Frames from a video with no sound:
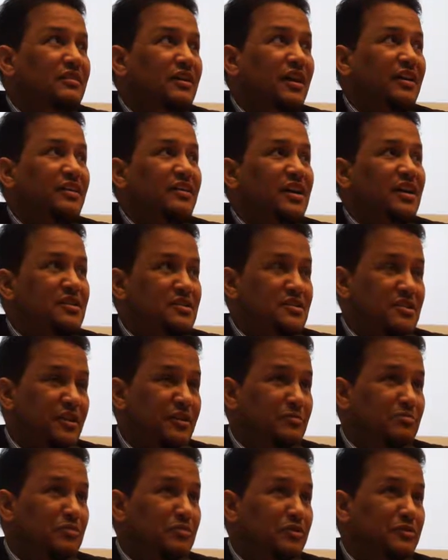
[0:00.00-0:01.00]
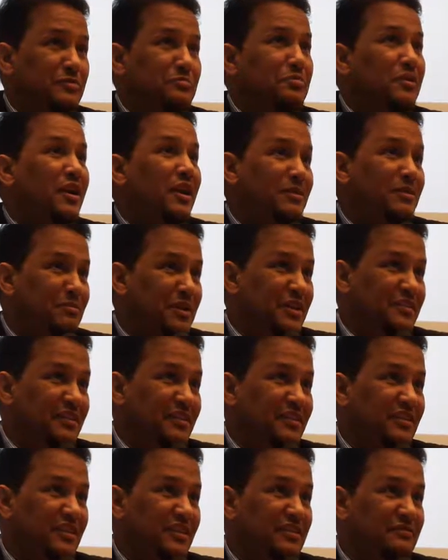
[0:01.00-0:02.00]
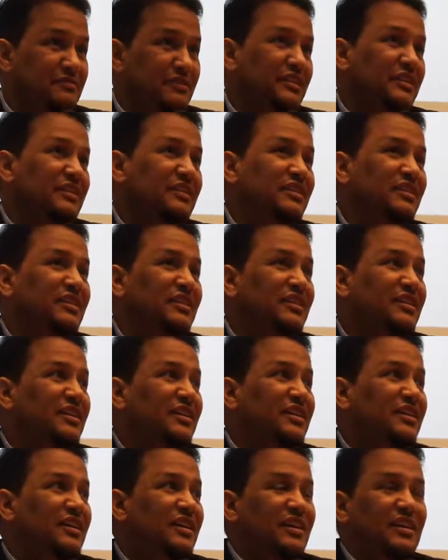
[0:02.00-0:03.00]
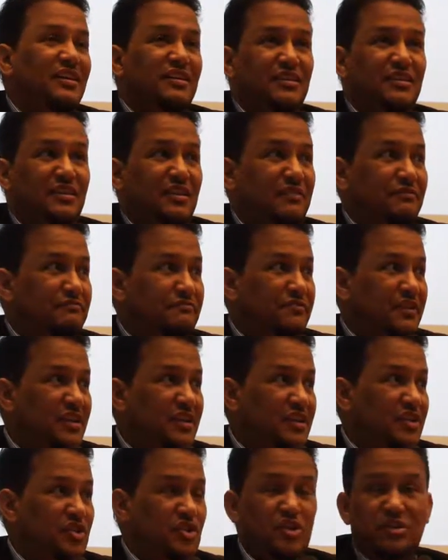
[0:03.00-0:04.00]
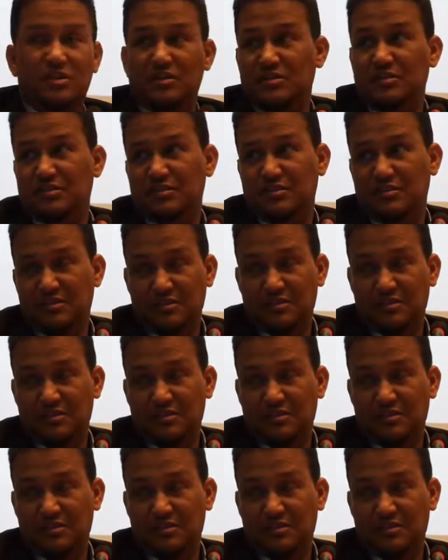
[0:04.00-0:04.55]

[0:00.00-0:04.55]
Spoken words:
I can say more pragmatic even, definition